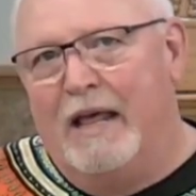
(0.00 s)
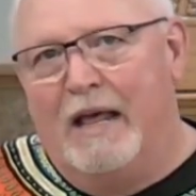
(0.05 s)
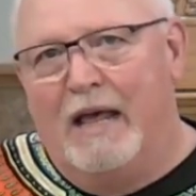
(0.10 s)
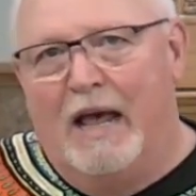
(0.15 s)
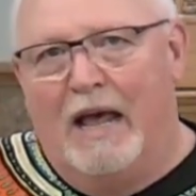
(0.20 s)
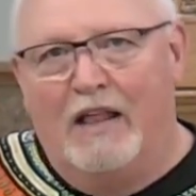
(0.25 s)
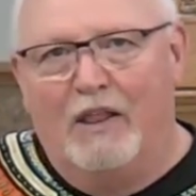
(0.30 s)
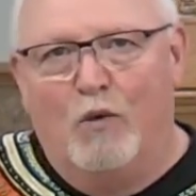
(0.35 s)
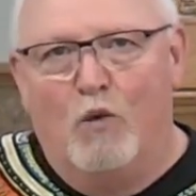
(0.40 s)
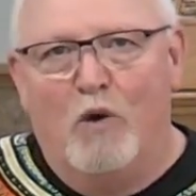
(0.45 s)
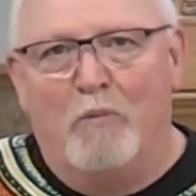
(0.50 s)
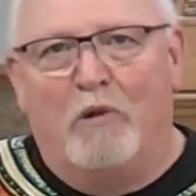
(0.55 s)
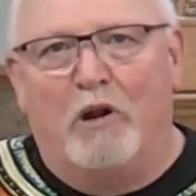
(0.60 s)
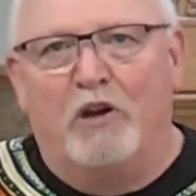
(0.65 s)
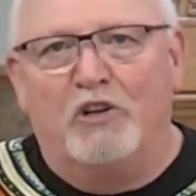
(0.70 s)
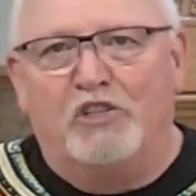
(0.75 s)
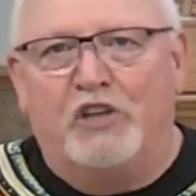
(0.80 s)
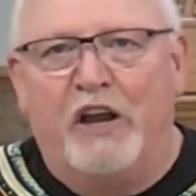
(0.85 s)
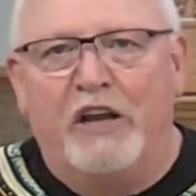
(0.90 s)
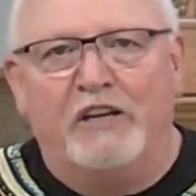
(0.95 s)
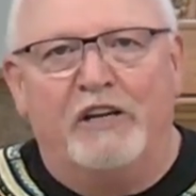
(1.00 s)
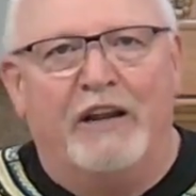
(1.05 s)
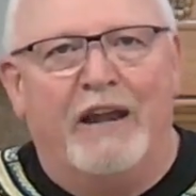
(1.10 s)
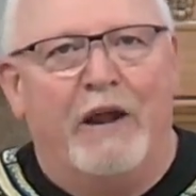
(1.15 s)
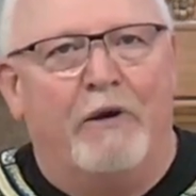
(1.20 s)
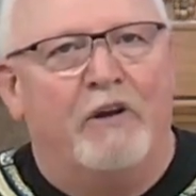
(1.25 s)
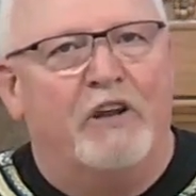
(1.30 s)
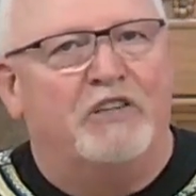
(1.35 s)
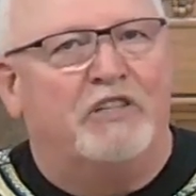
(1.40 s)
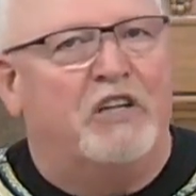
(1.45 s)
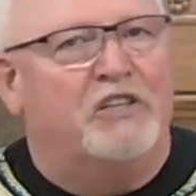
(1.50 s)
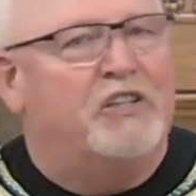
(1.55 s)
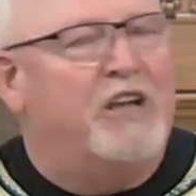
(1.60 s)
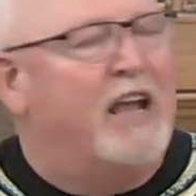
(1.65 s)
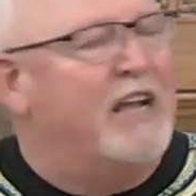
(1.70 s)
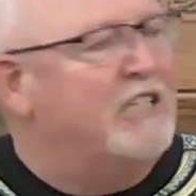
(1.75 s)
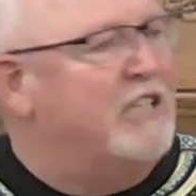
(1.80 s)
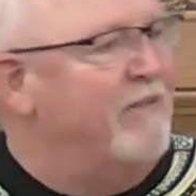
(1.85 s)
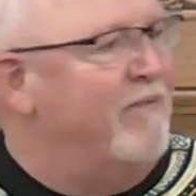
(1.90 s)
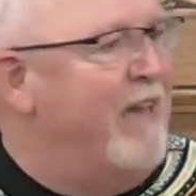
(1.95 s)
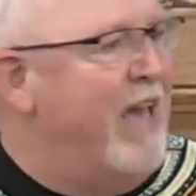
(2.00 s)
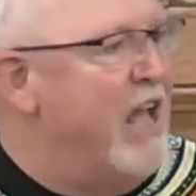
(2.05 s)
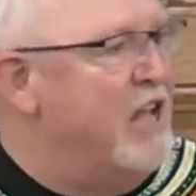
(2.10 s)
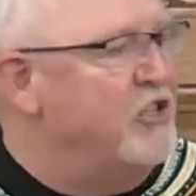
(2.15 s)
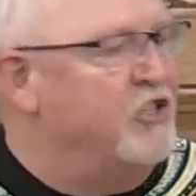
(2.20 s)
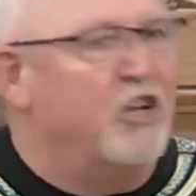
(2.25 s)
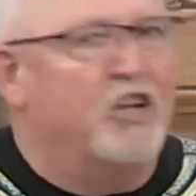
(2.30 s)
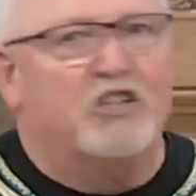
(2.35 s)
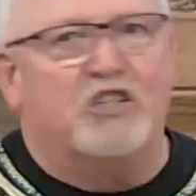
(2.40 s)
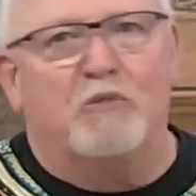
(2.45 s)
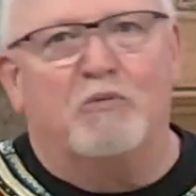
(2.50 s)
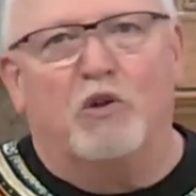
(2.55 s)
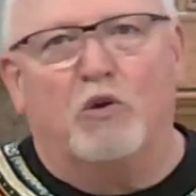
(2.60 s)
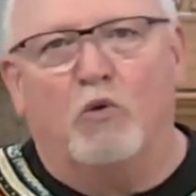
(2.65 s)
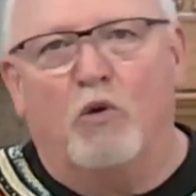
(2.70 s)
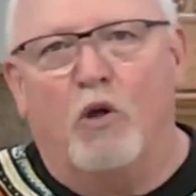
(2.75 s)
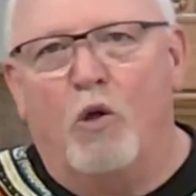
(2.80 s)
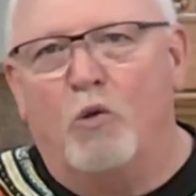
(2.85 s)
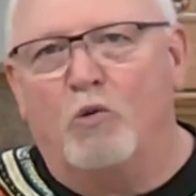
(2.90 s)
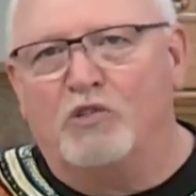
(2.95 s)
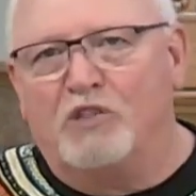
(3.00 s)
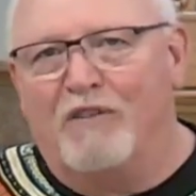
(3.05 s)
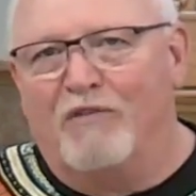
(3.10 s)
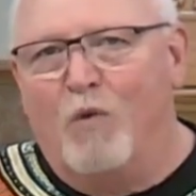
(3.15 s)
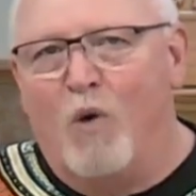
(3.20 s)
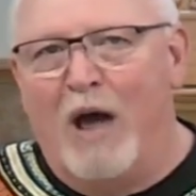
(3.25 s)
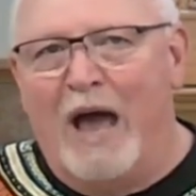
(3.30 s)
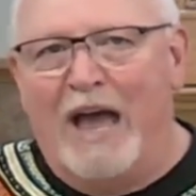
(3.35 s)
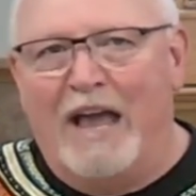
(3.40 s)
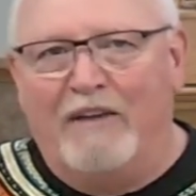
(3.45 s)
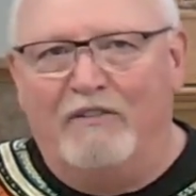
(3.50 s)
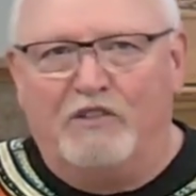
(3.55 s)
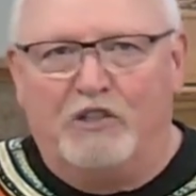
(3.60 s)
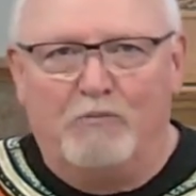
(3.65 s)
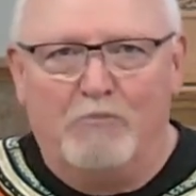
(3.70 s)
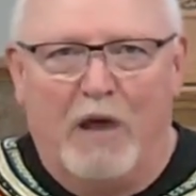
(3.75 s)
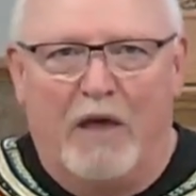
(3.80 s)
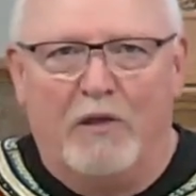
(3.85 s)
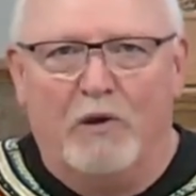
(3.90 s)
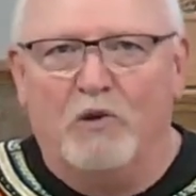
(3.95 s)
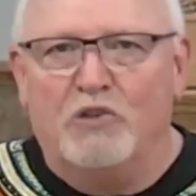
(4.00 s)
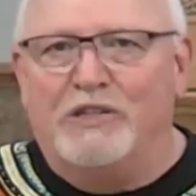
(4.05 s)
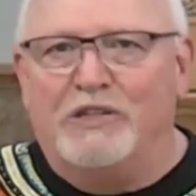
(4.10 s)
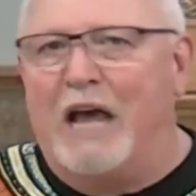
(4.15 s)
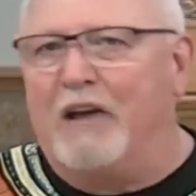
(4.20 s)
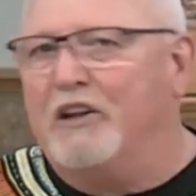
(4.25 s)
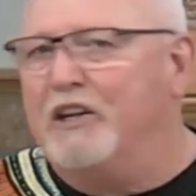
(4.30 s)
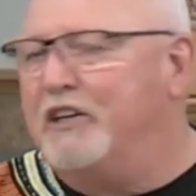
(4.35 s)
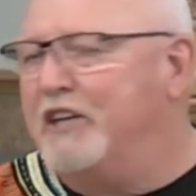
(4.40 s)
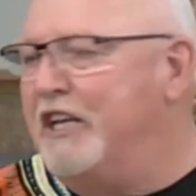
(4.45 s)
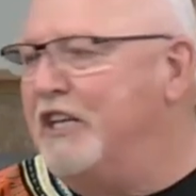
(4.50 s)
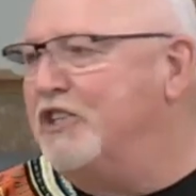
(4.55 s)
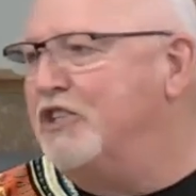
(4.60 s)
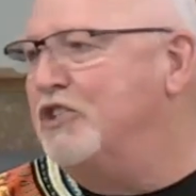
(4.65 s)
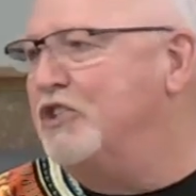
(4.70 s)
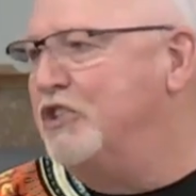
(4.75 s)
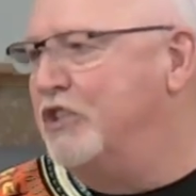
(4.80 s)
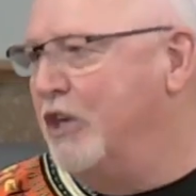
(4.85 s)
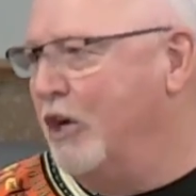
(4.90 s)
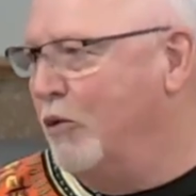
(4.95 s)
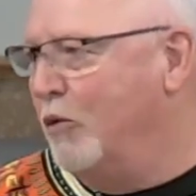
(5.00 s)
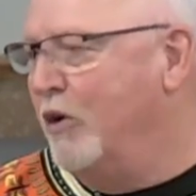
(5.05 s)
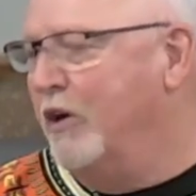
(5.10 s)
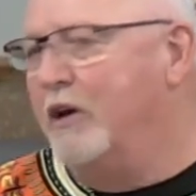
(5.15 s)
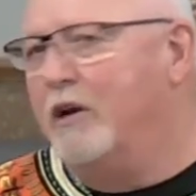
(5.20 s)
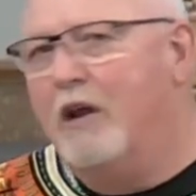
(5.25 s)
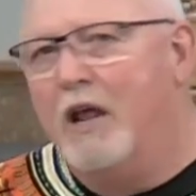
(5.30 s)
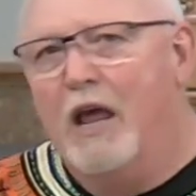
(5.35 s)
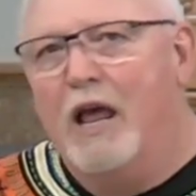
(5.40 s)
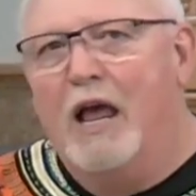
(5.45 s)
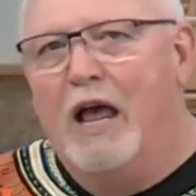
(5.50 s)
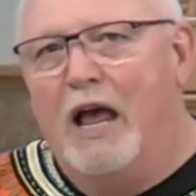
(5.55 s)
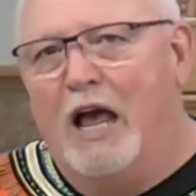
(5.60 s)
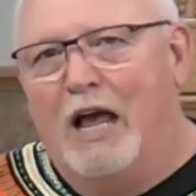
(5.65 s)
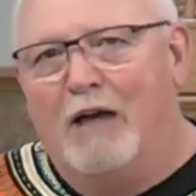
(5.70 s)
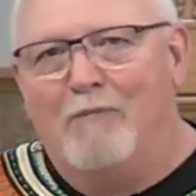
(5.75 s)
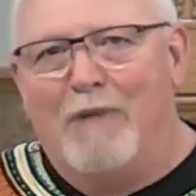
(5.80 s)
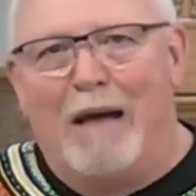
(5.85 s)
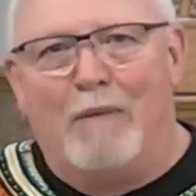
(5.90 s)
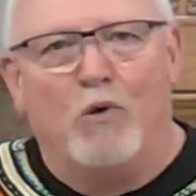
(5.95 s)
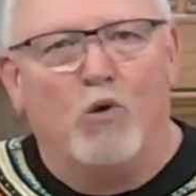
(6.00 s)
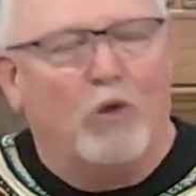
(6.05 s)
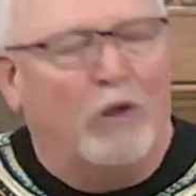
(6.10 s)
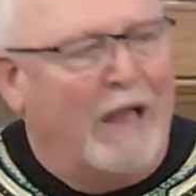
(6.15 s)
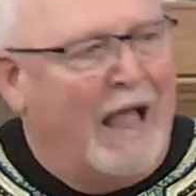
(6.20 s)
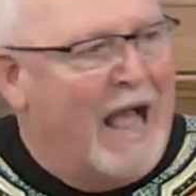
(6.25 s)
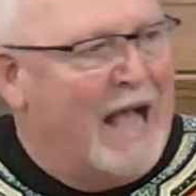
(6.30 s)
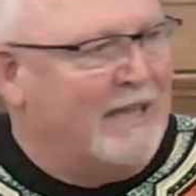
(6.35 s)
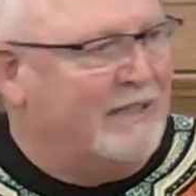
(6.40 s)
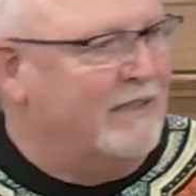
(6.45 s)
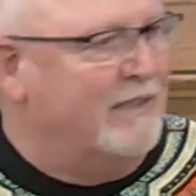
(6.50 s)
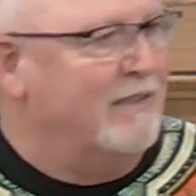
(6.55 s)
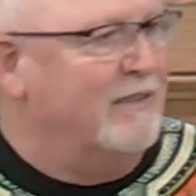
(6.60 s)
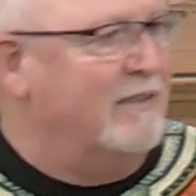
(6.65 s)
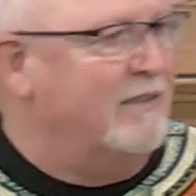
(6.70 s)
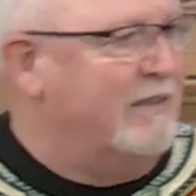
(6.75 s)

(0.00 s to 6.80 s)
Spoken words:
The women are trained in areas such as evangelism, the roles of wives, mothers, how to teach children, Bible classes,